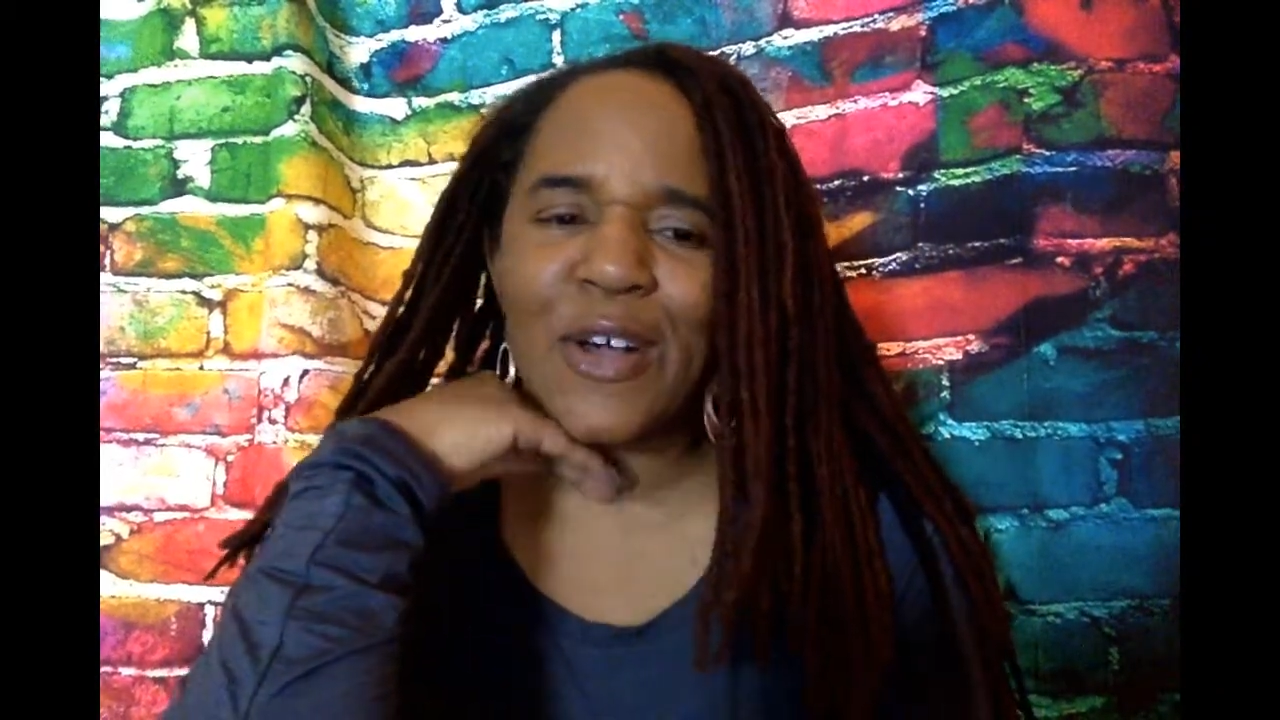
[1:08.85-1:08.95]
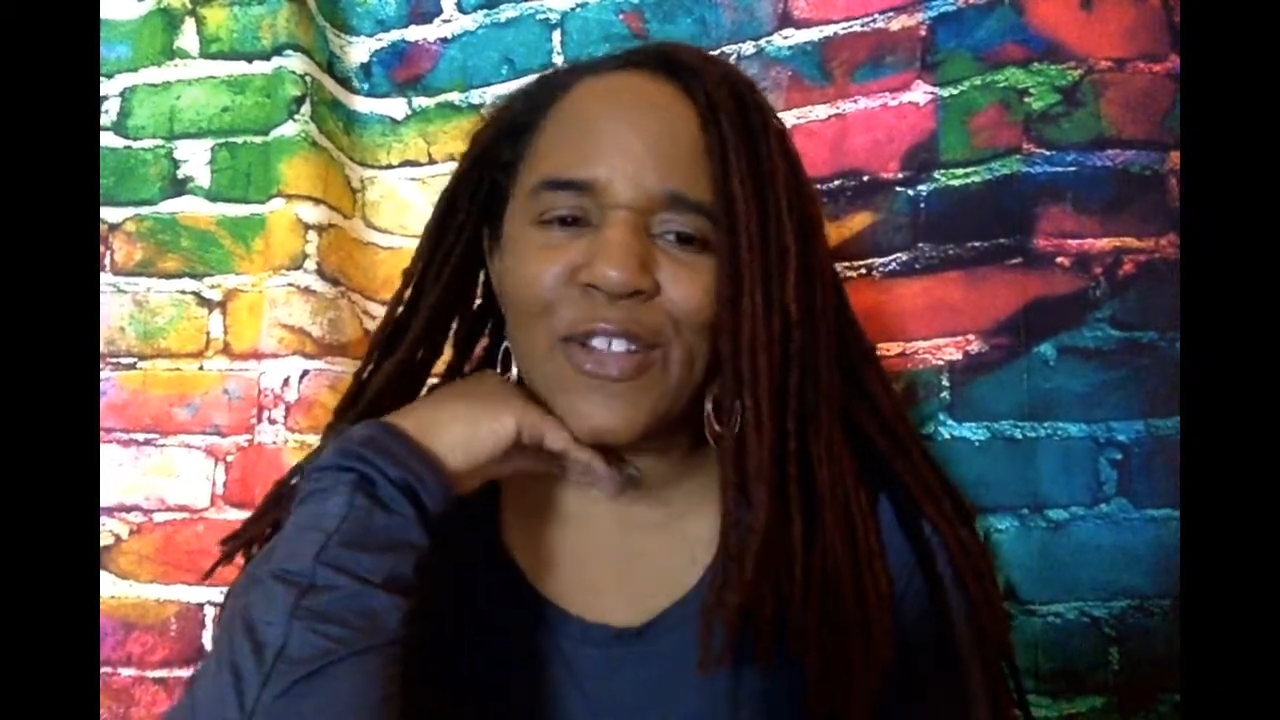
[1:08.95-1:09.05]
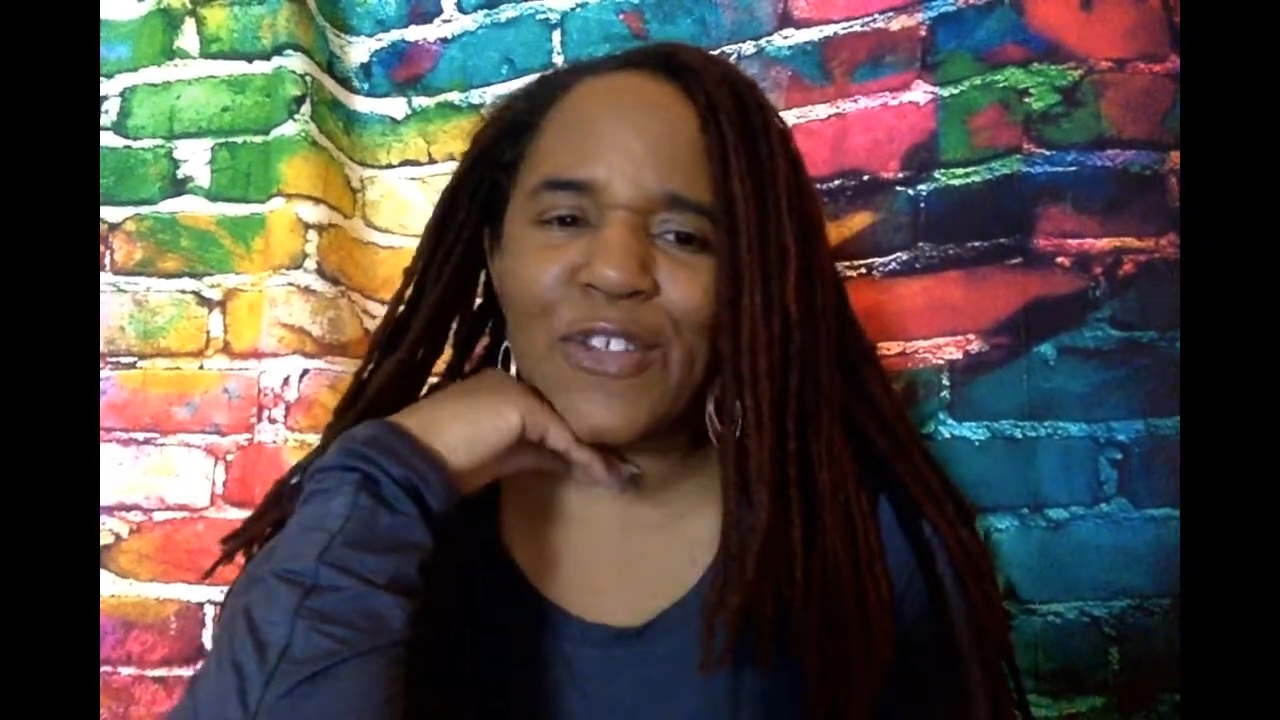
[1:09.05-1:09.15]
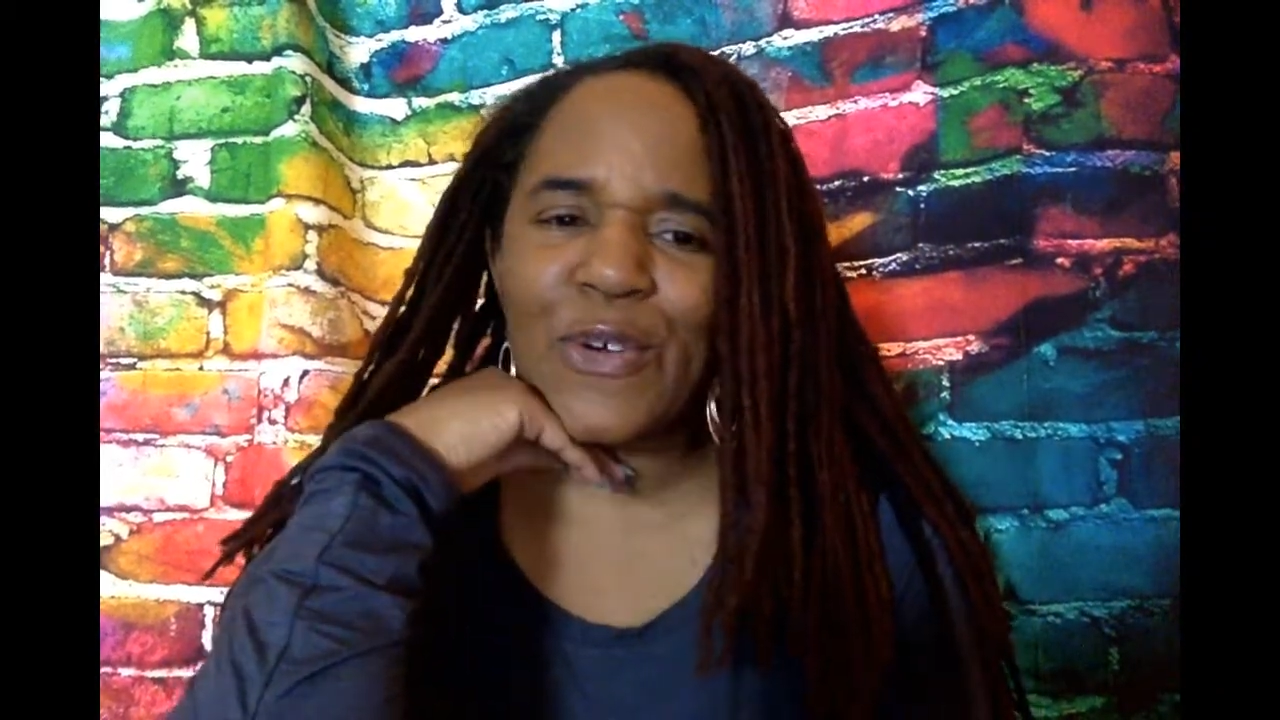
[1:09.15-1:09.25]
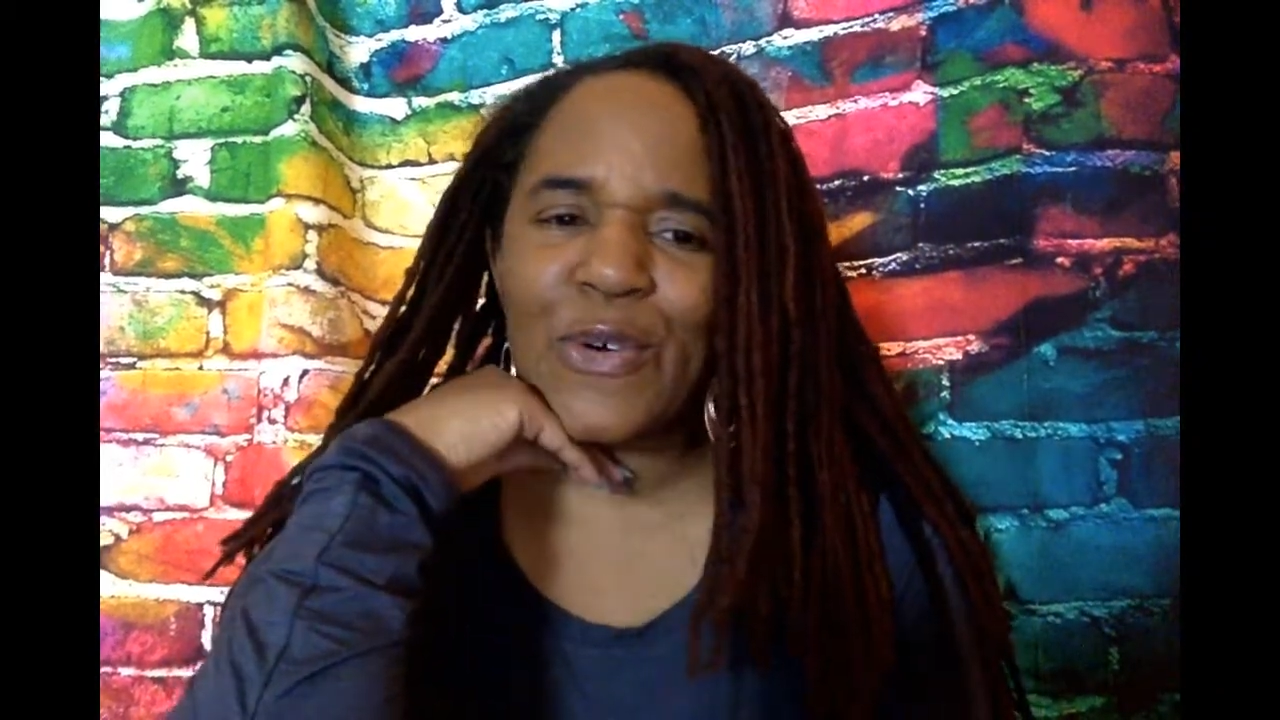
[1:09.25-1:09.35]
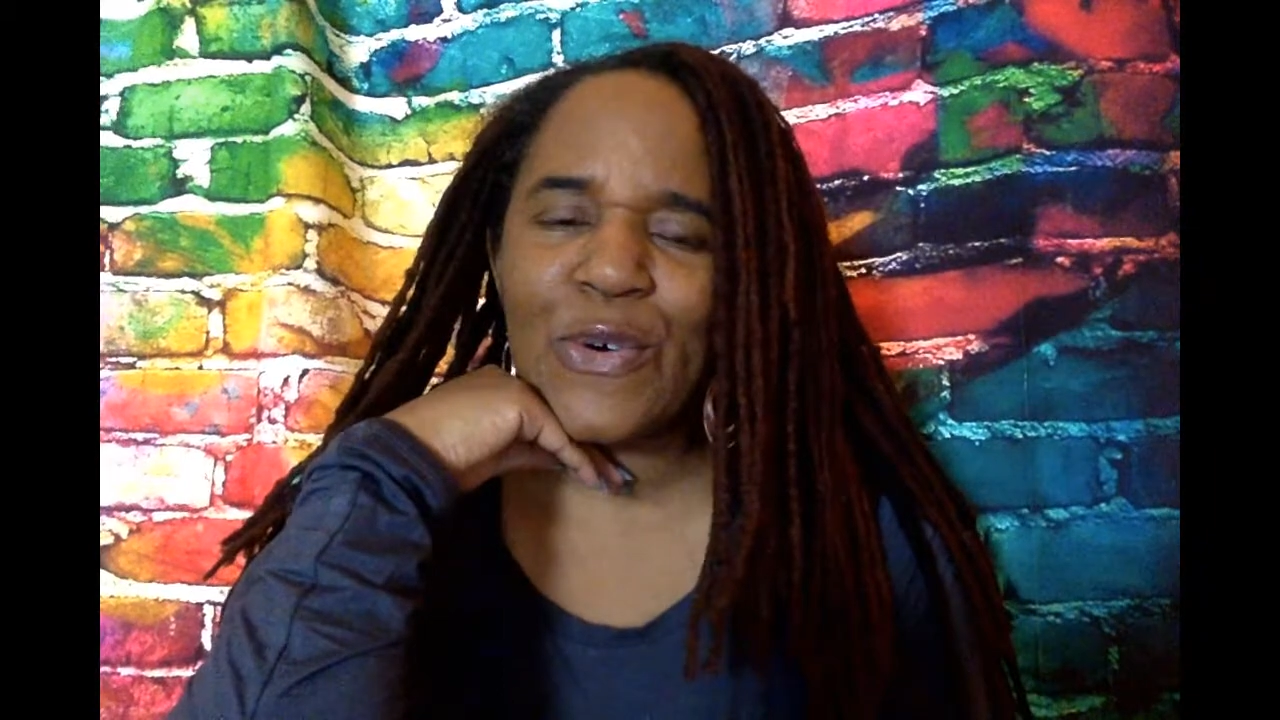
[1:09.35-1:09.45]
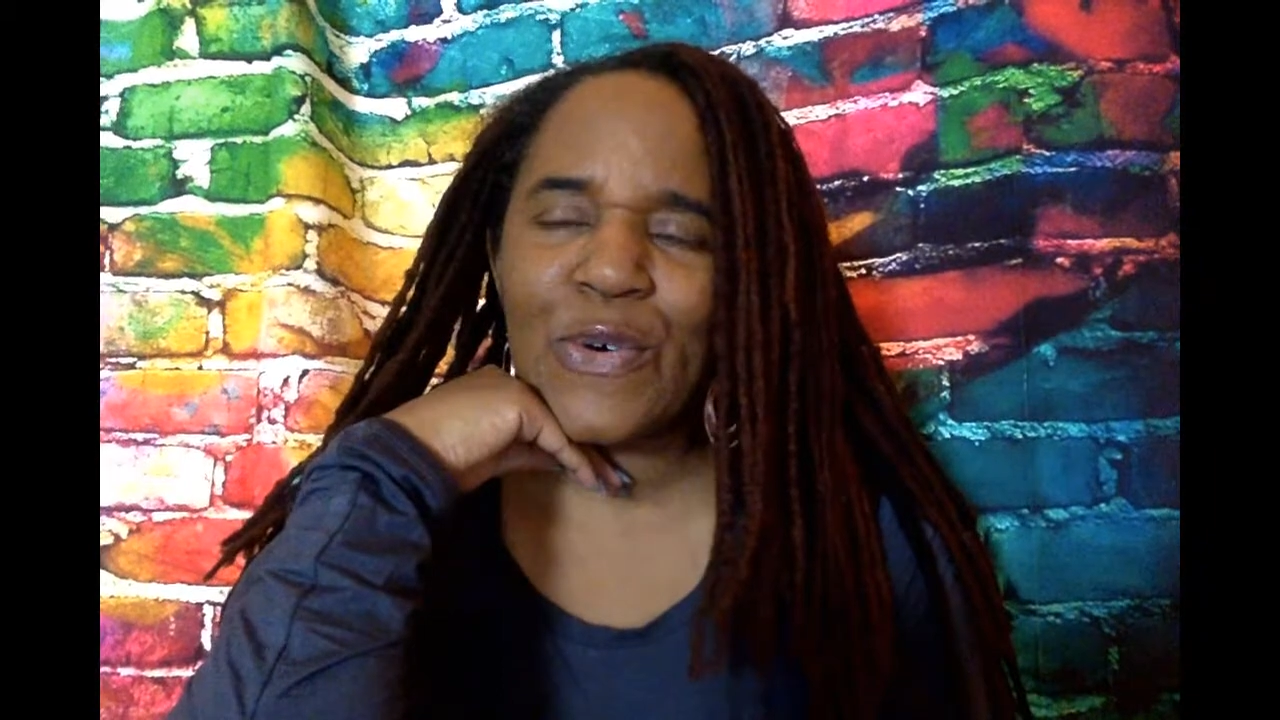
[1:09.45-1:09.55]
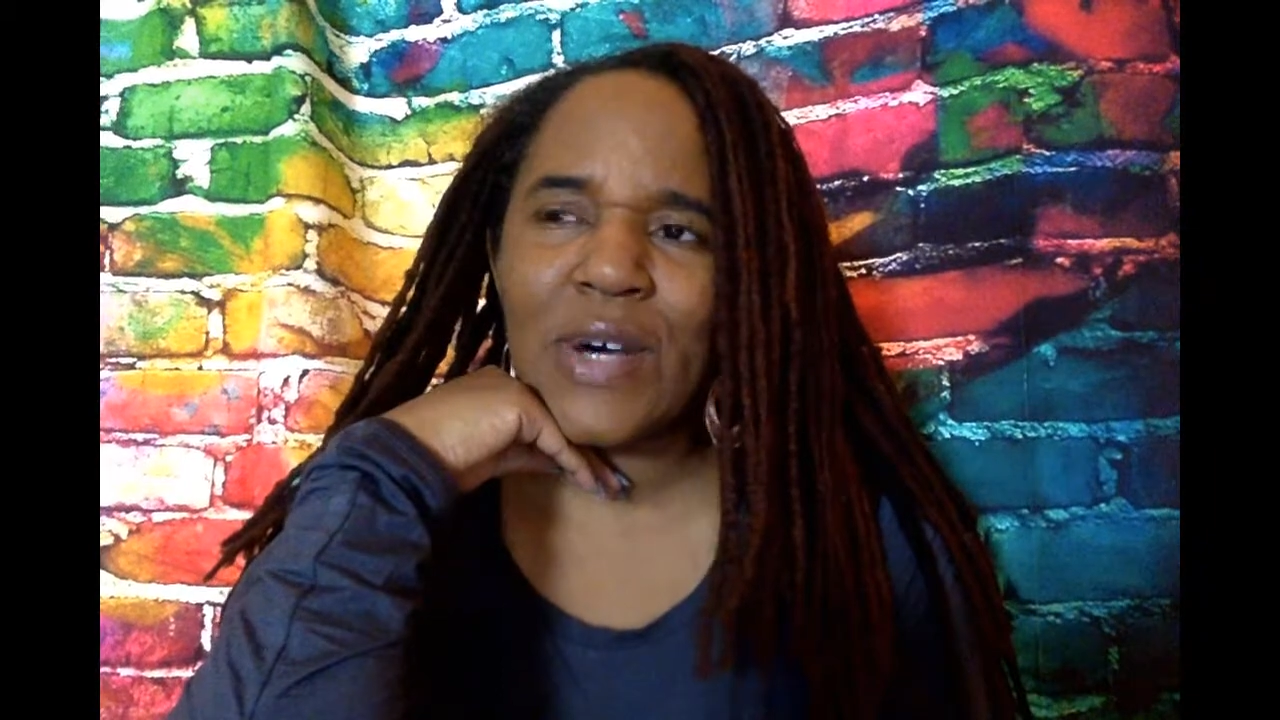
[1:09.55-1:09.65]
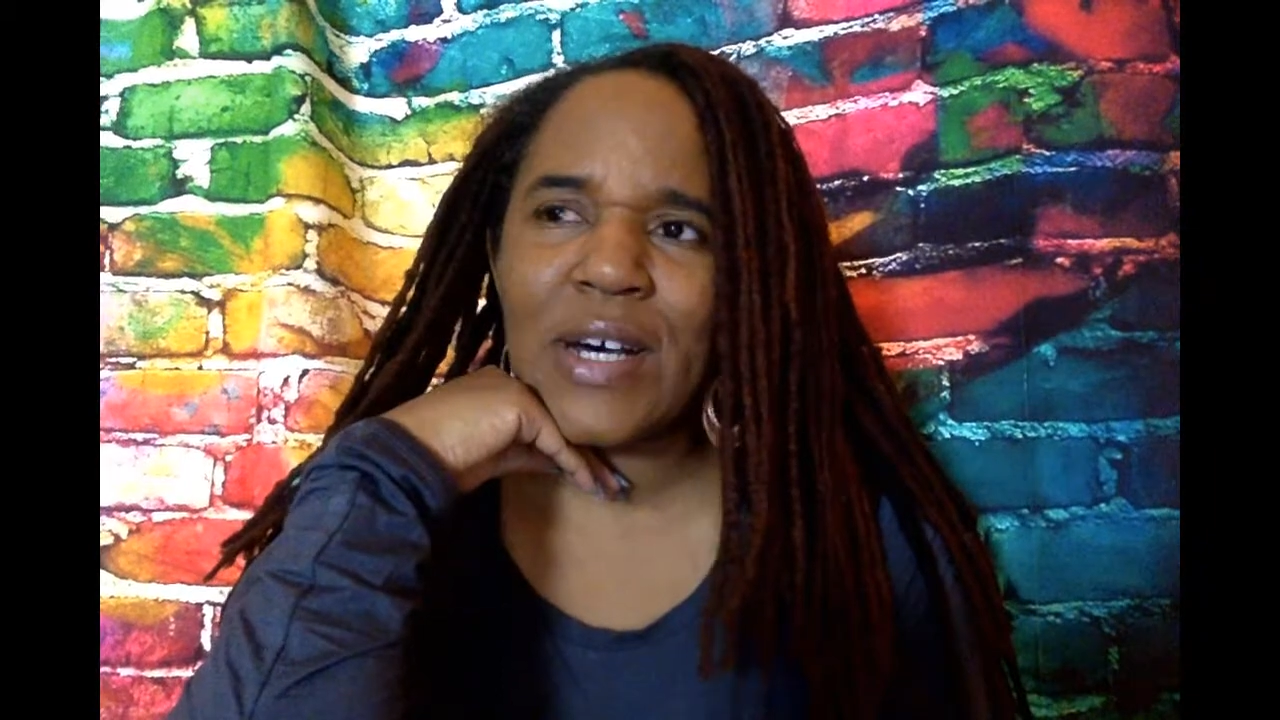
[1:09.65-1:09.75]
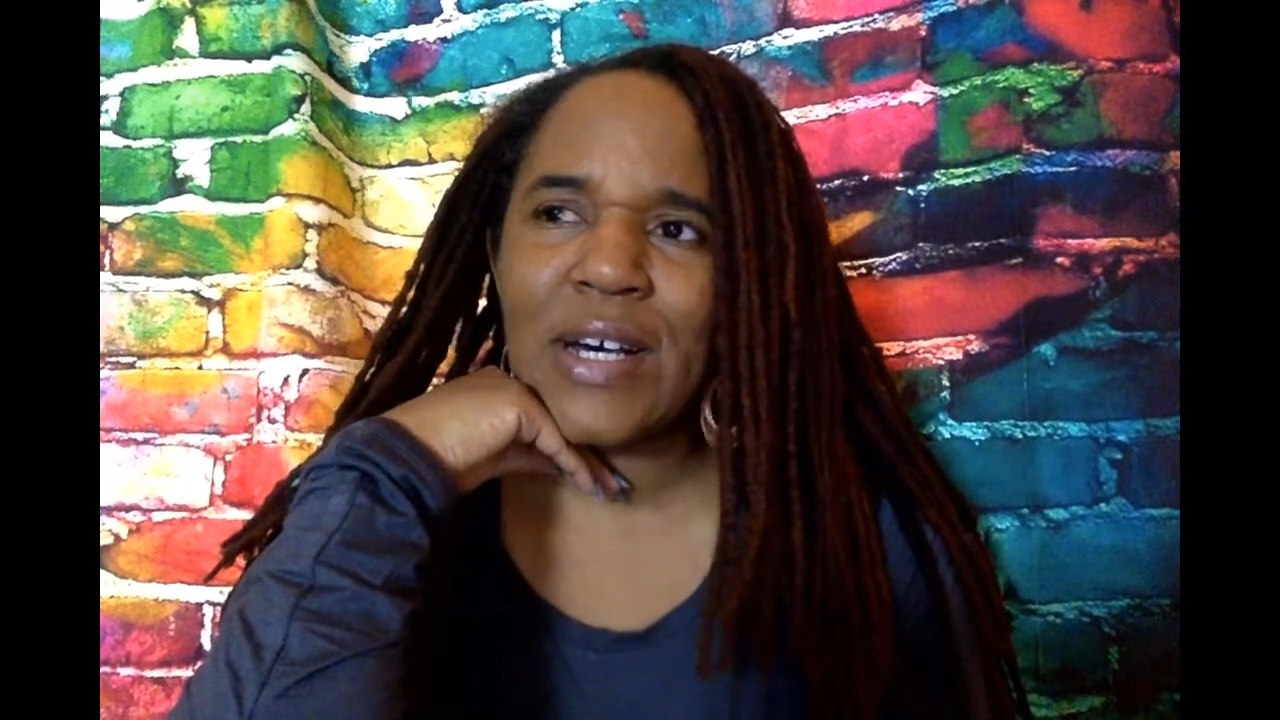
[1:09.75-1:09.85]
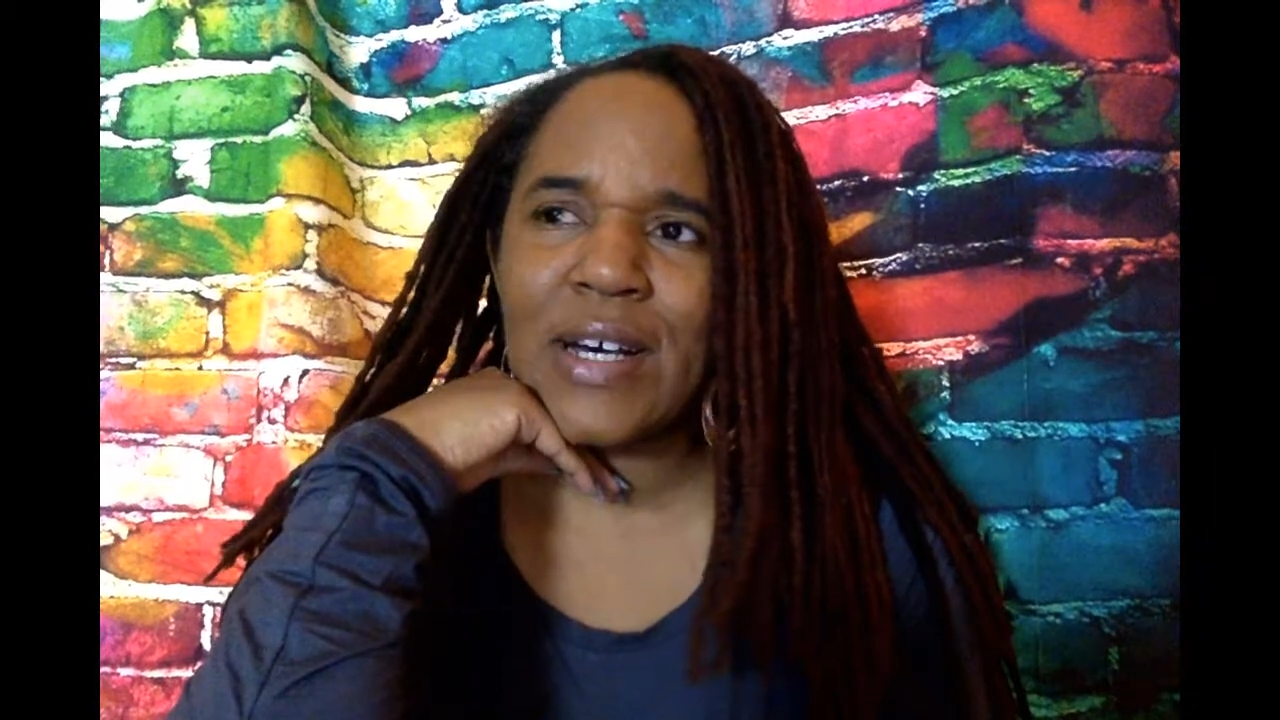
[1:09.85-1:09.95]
also